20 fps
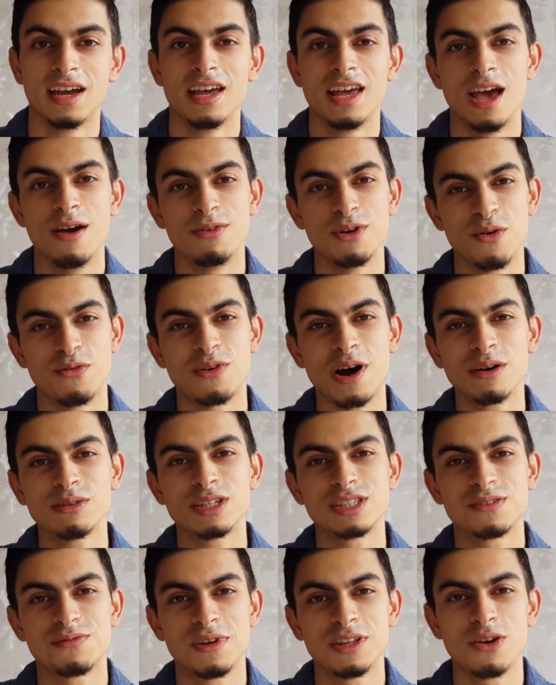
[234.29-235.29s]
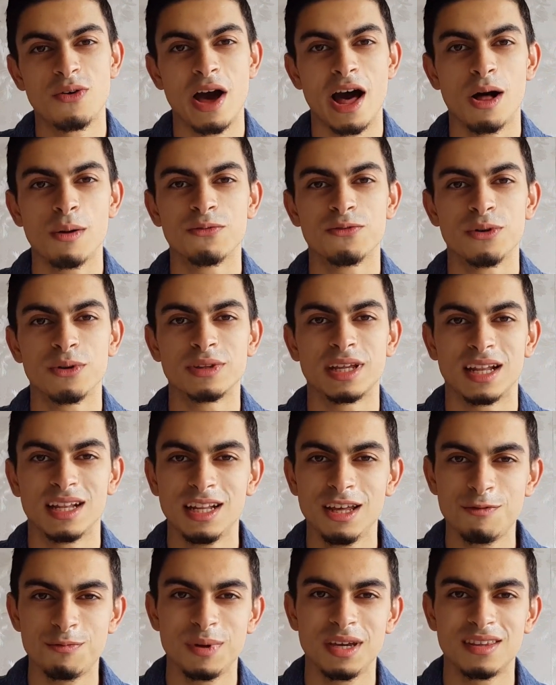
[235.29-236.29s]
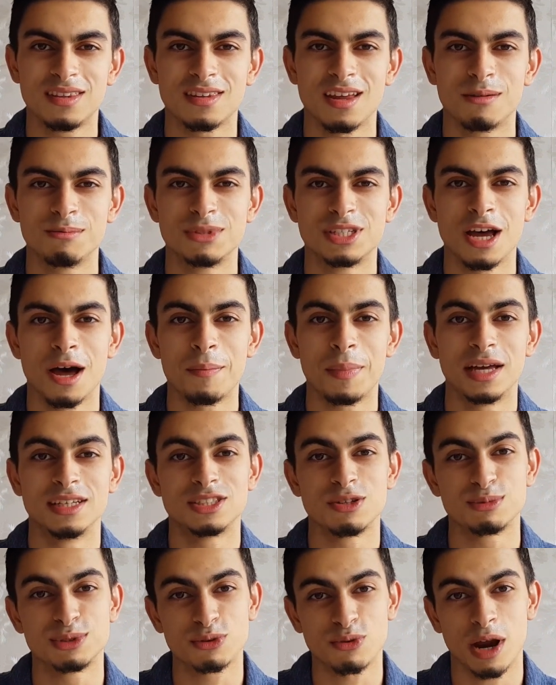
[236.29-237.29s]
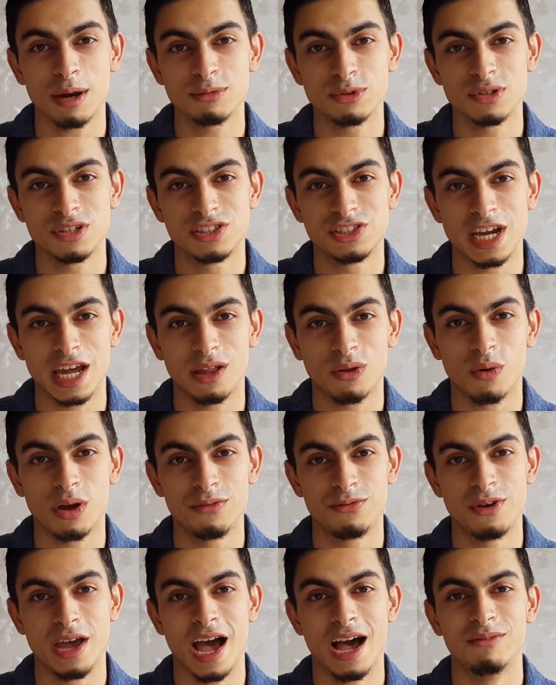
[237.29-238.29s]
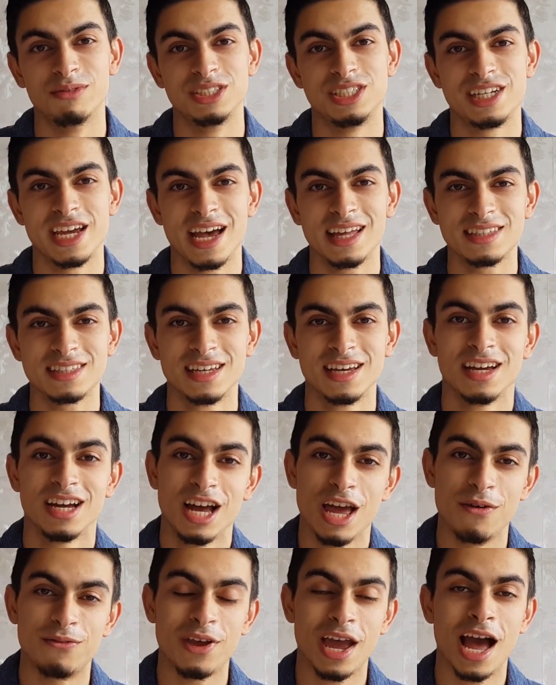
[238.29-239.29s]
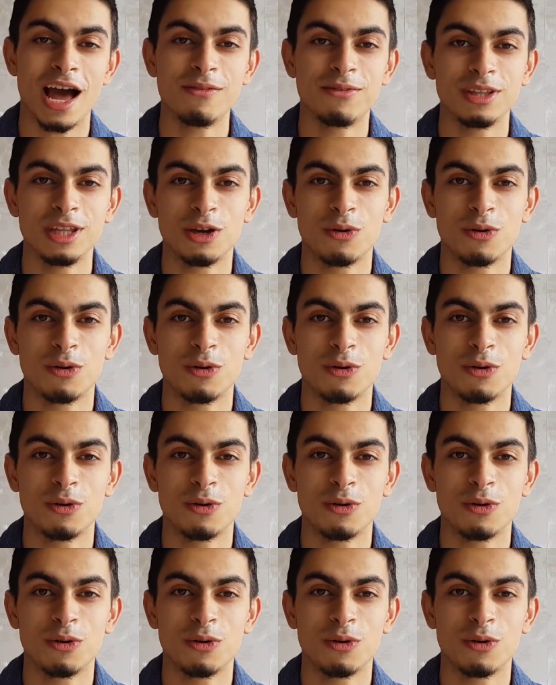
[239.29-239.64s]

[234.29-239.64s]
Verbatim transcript: If you found this video helpful, then leave me a thumbs up and subscribe to the channel if you haven't yet. If you have any